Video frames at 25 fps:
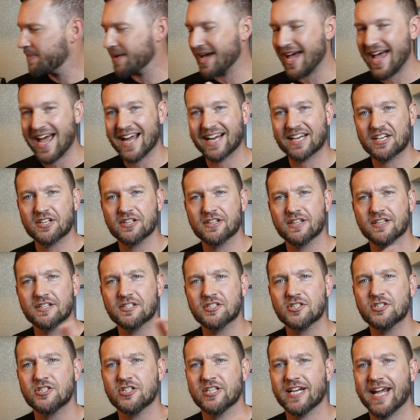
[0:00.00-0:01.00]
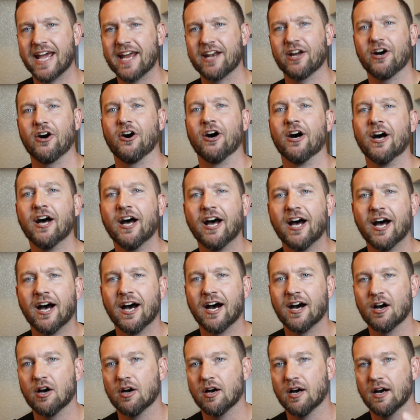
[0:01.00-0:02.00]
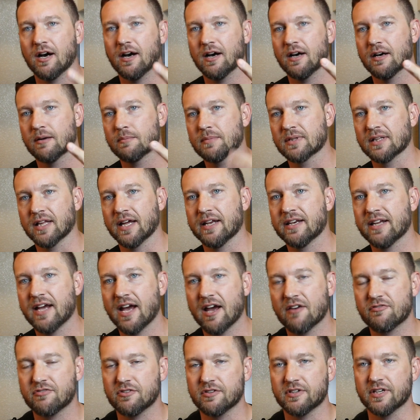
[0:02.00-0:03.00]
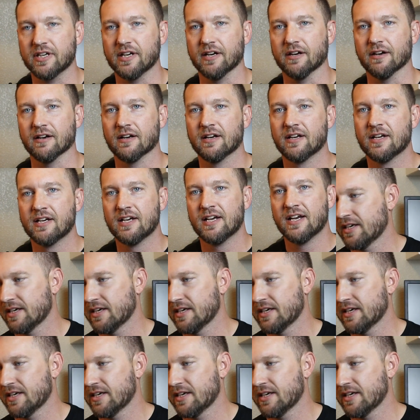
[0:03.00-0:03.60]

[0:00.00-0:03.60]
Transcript: back to the channel. I'm glad to have you here.